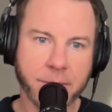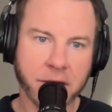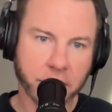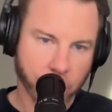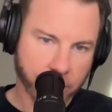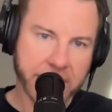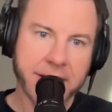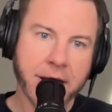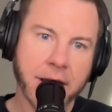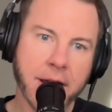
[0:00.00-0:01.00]
in an
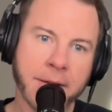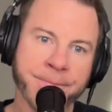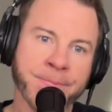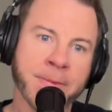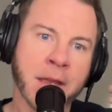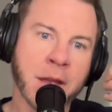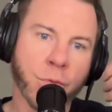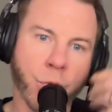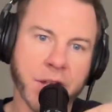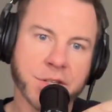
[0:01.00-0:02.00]
arena,
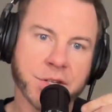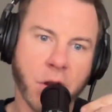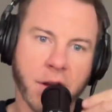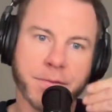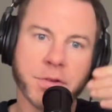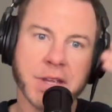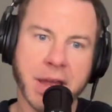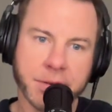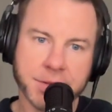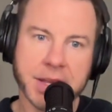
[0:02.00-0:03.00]
which offers
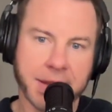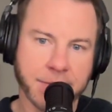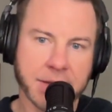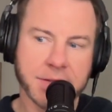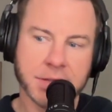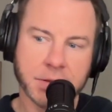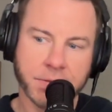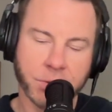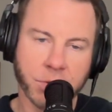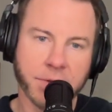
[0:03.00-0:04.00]
entertainment
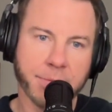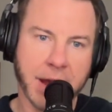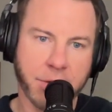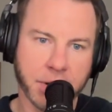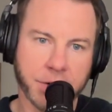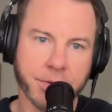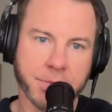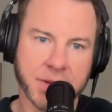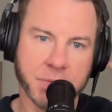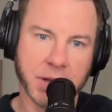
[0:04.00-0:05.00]
for the power-hungry
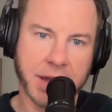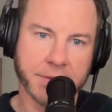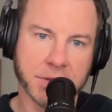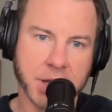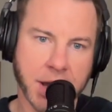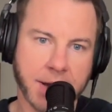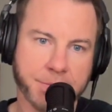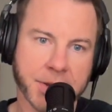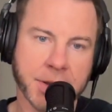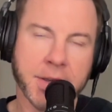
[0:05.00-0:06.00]
people at the
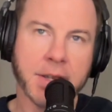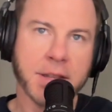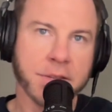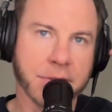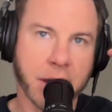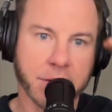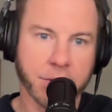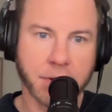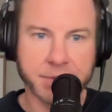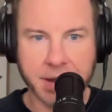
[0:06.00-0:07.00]
top. You've got
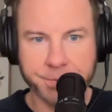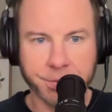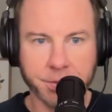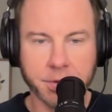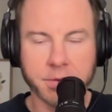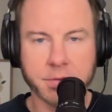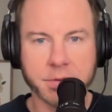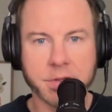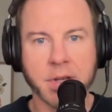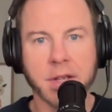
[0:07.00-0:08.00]
corrupt
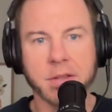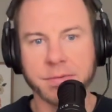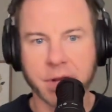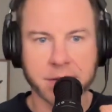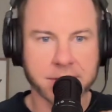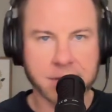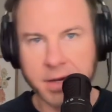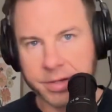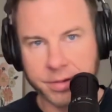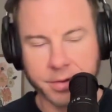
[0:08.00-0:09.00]
emperors, you've got
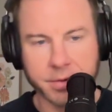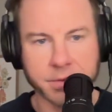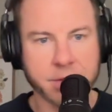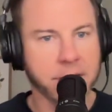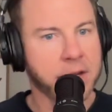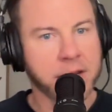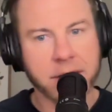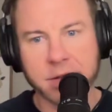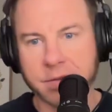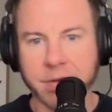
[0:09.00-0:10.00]
senators,
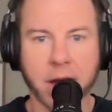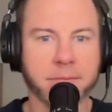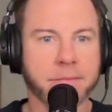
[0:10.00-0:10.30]
you've got